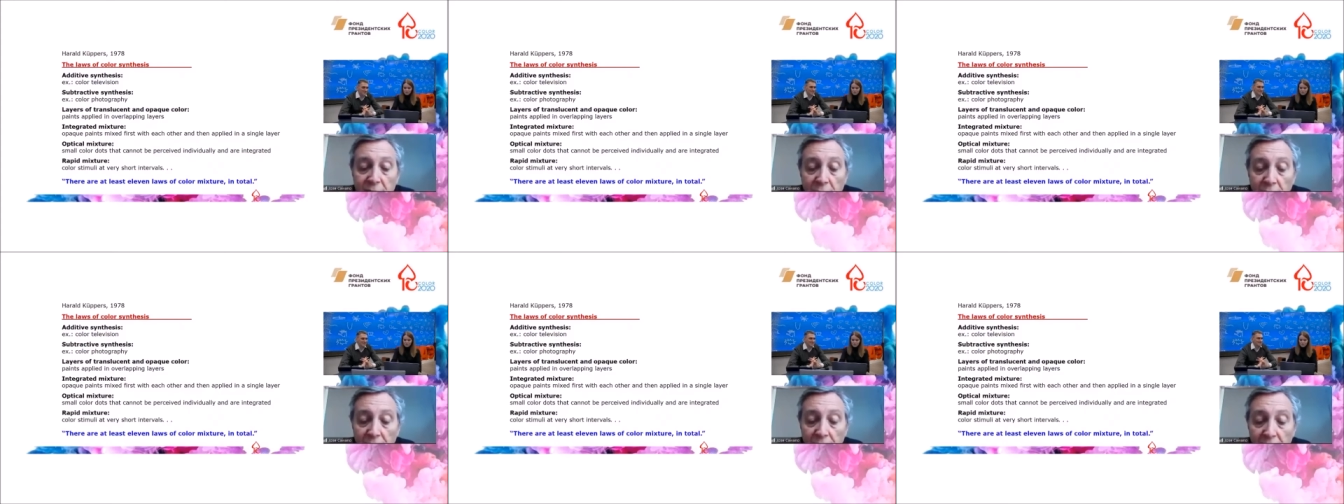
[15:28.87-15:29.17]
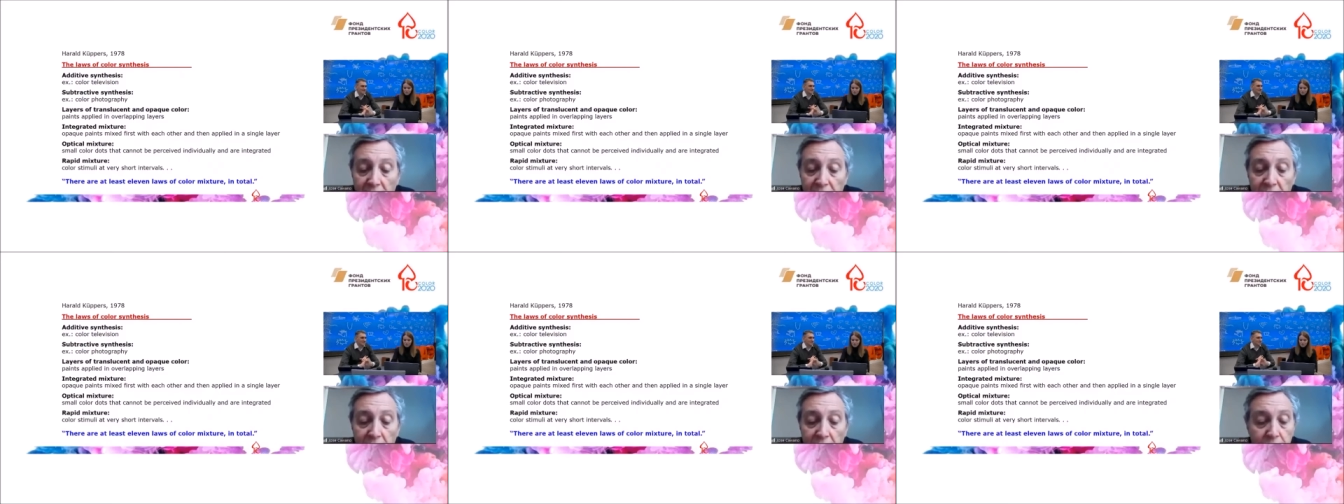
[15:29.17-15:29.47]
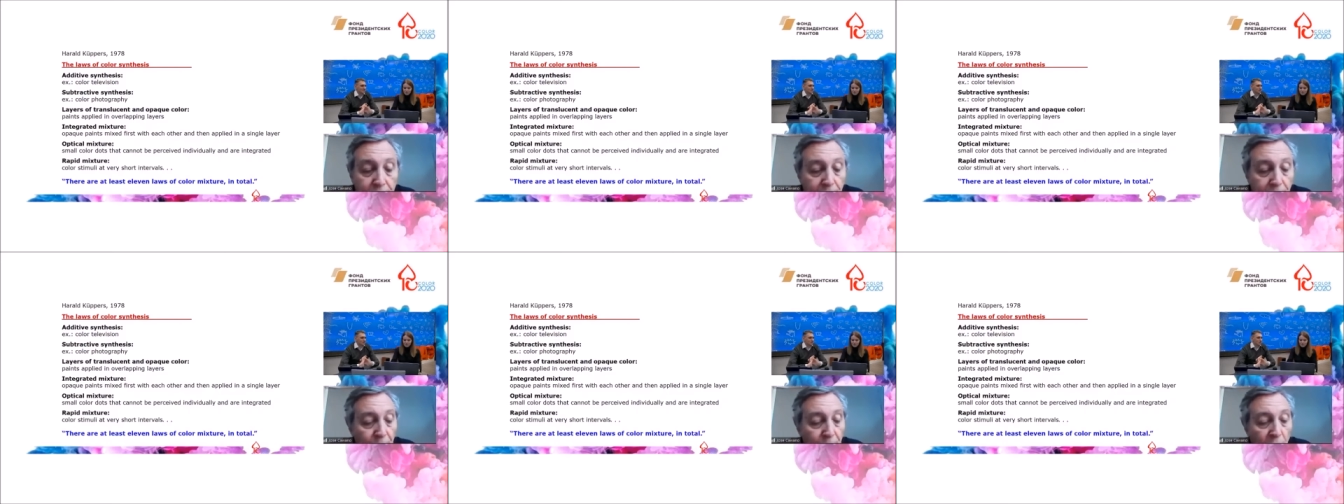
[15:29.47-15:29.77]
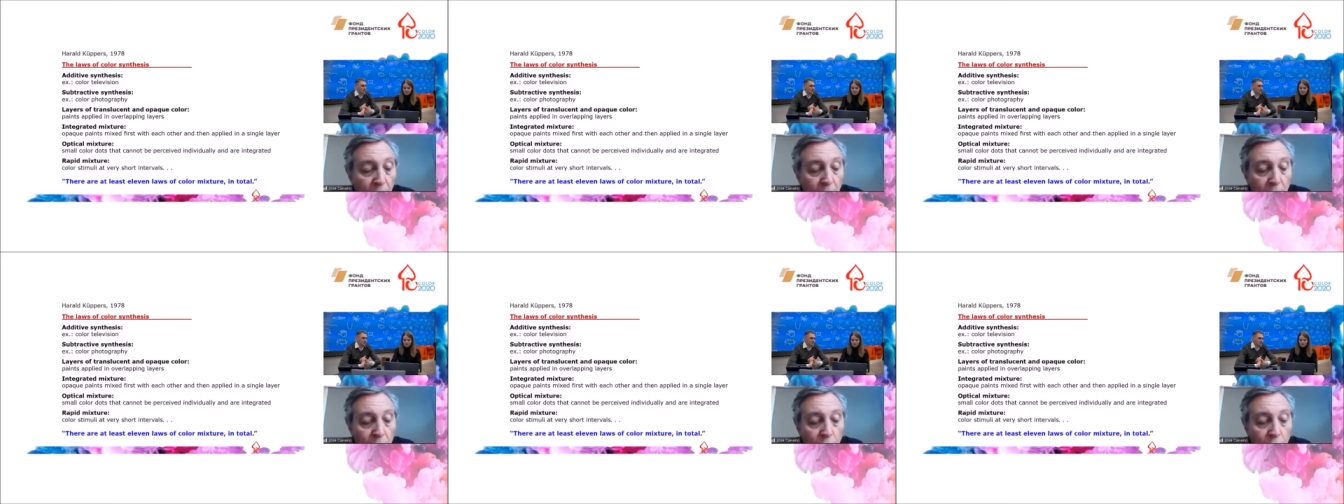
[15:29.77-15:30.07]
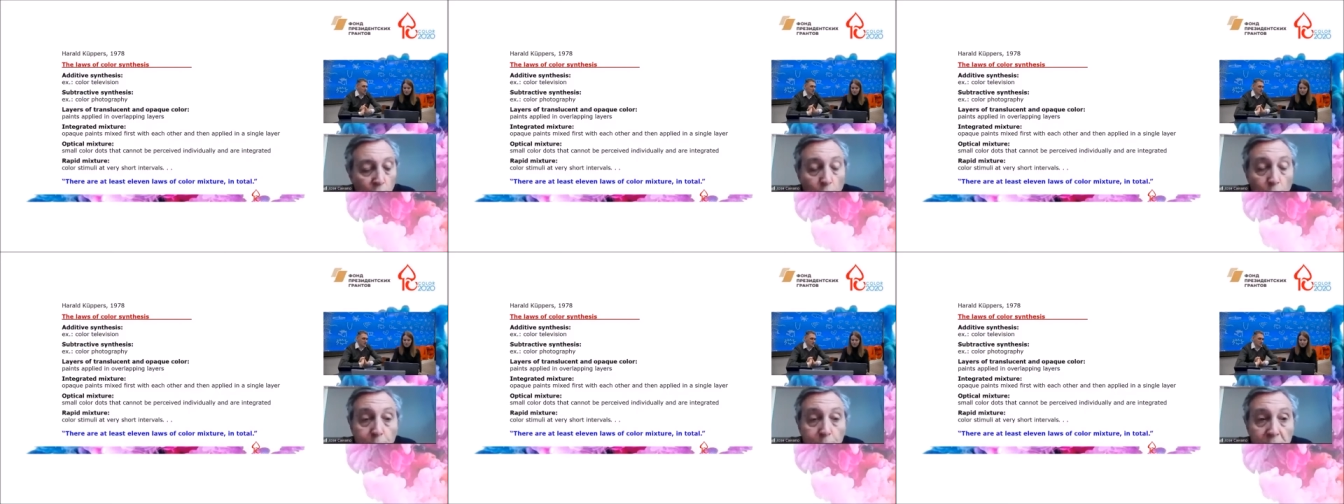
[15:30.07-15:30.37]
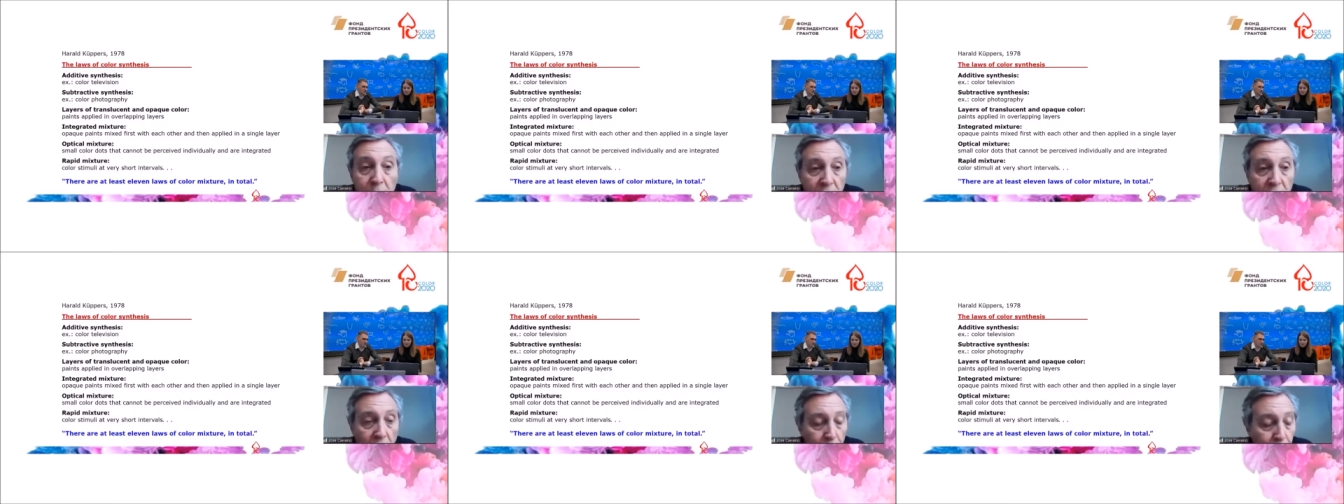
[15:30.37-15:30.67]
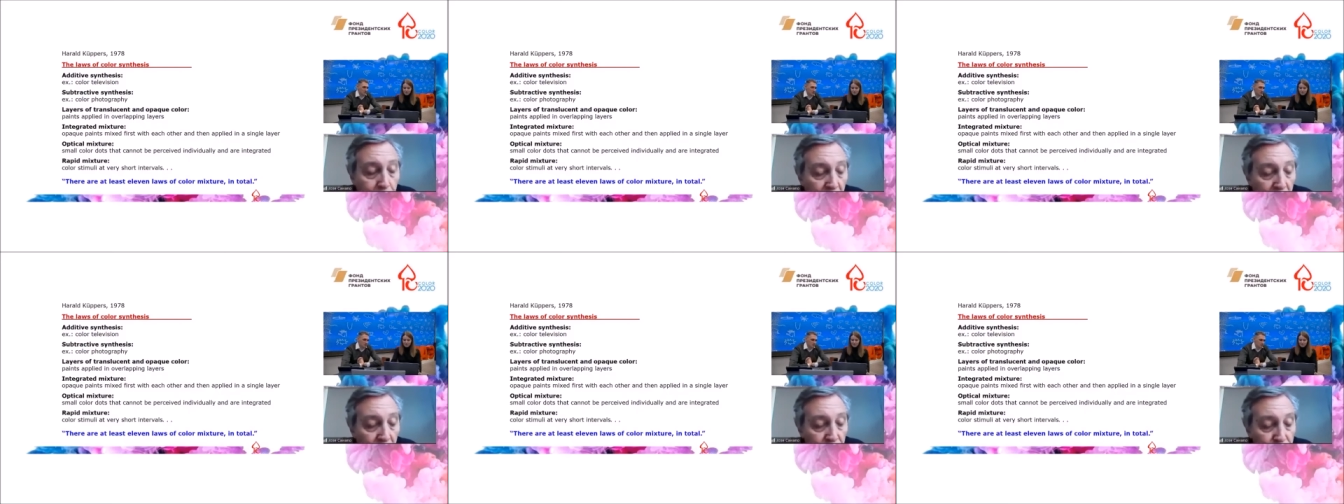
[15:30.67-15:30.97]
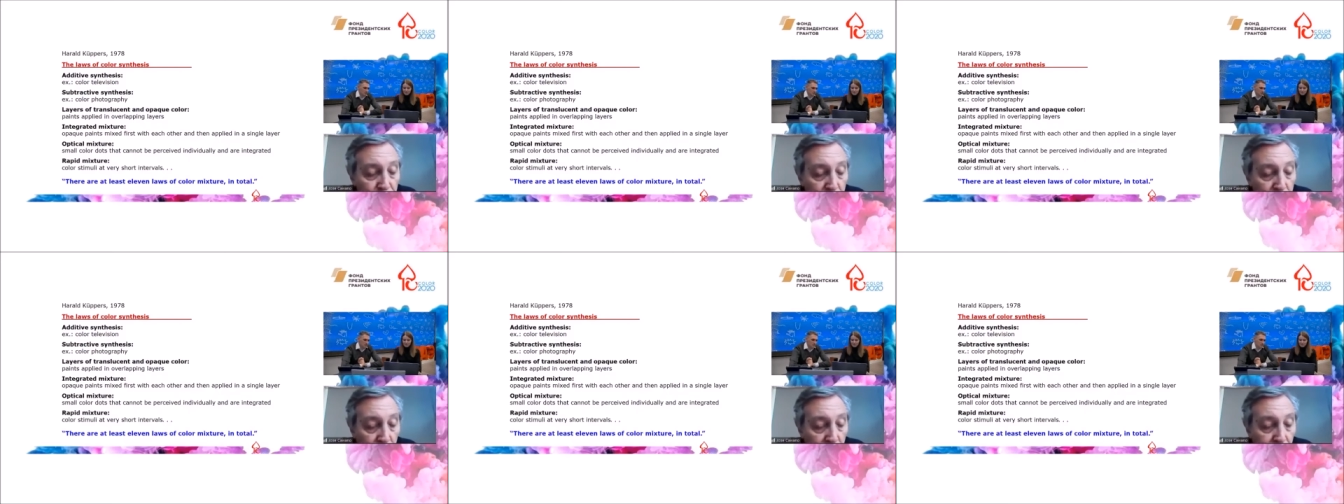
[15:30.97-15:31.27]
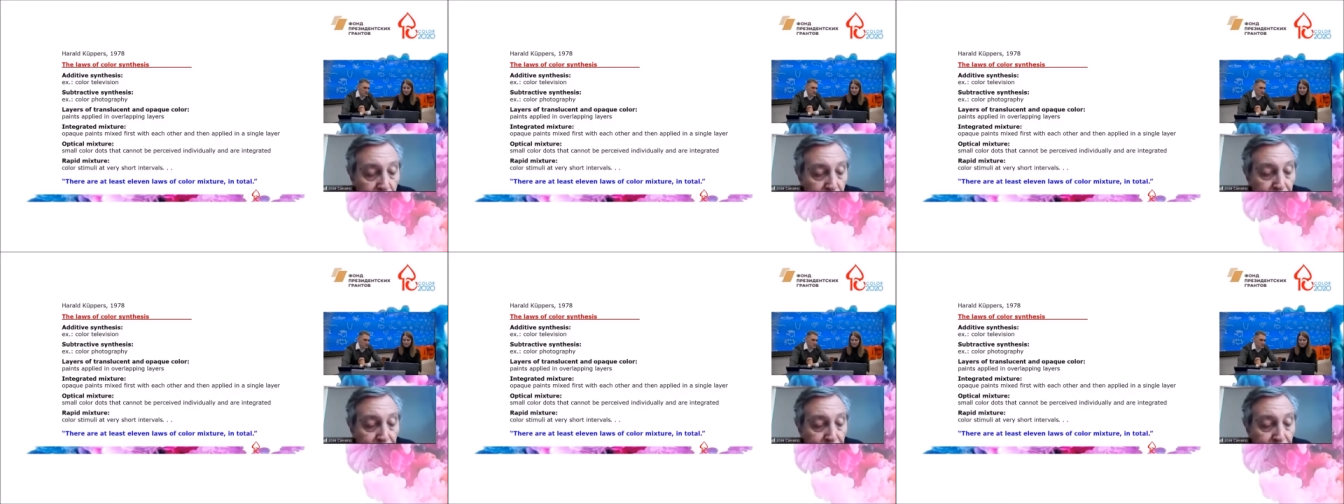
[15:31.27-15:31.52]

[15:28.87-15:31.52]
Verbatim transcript: layer, optical mixture,